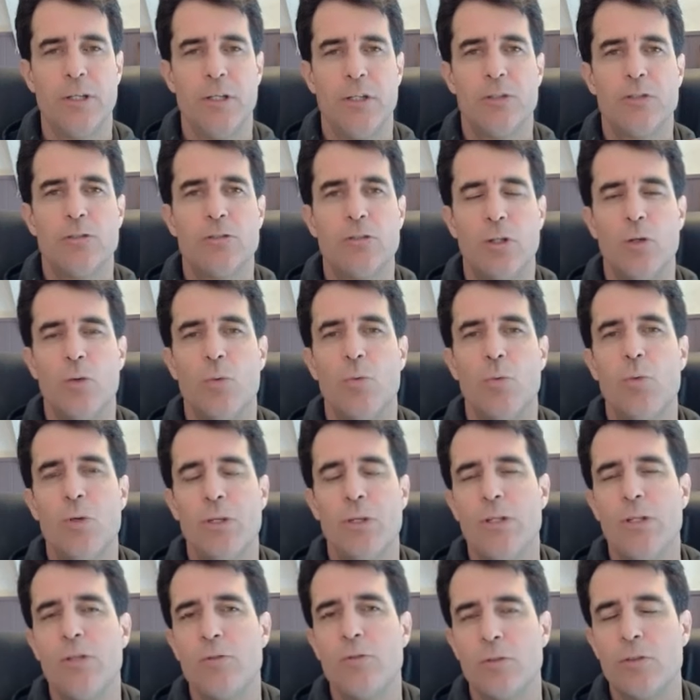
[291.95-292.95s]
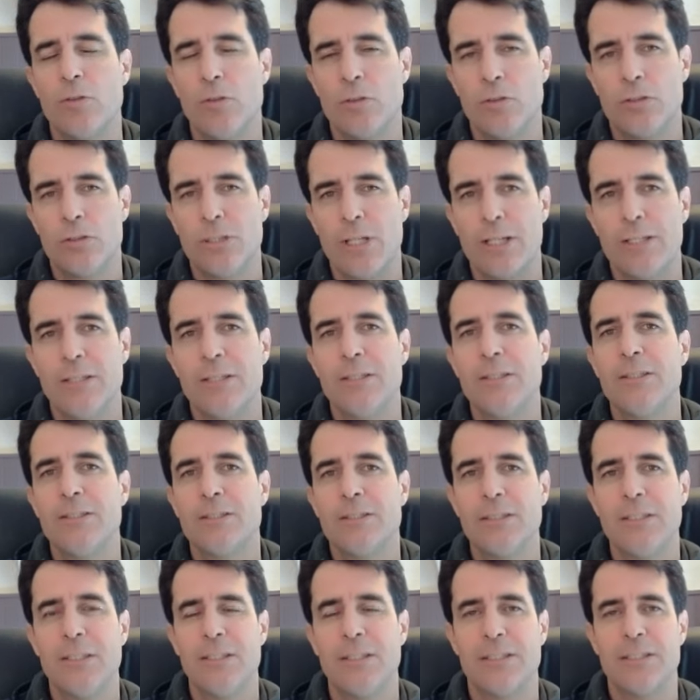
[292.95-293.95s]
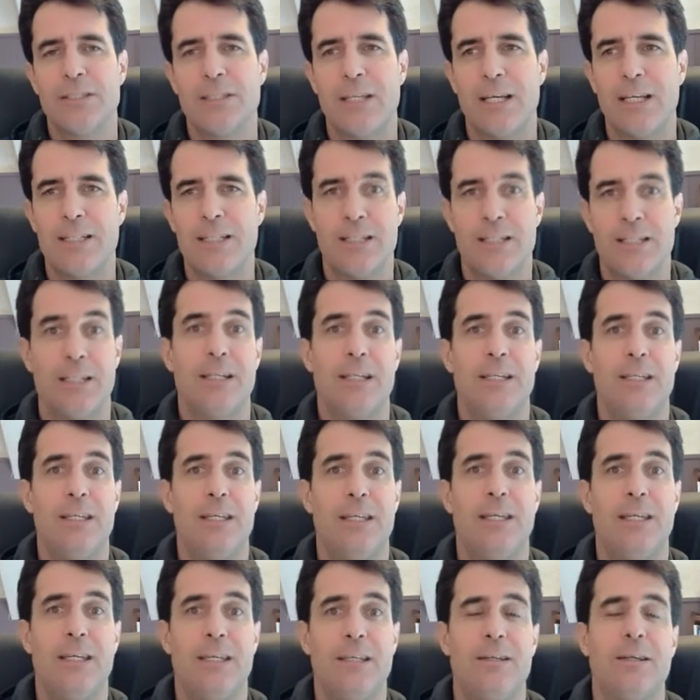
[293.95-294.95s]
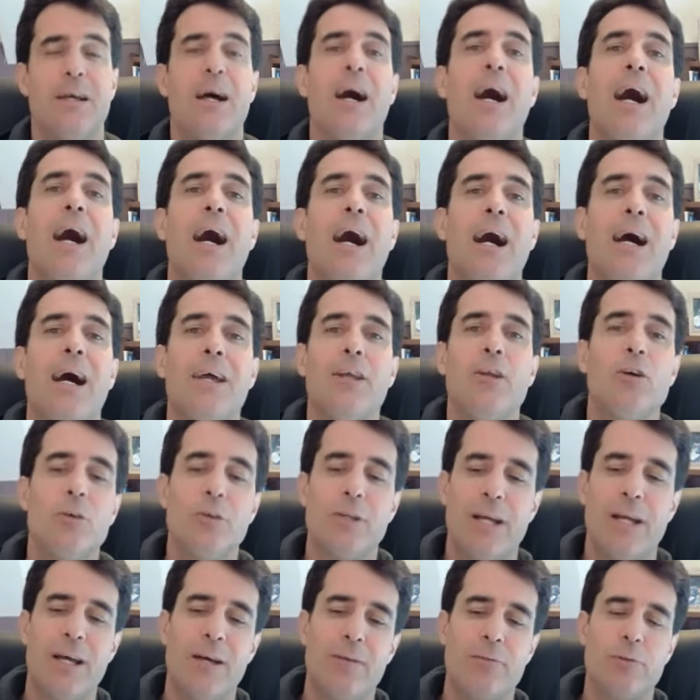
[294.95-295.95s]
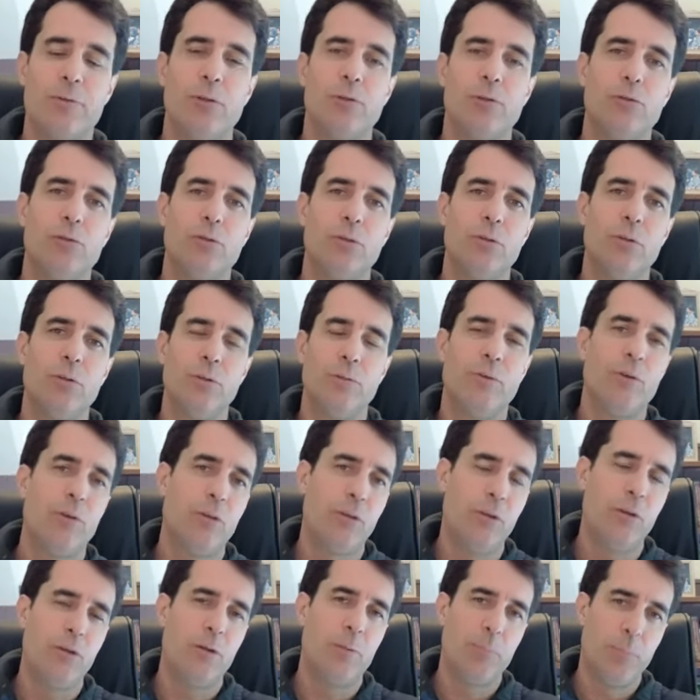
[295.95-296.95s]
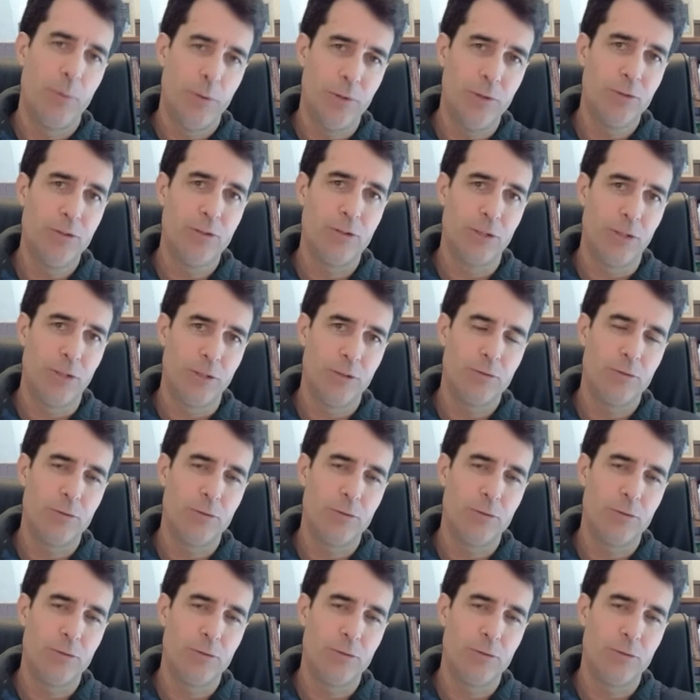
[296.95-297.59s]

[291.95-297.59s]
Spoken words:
So we need to understand these things that, again, I don't have control over the other person.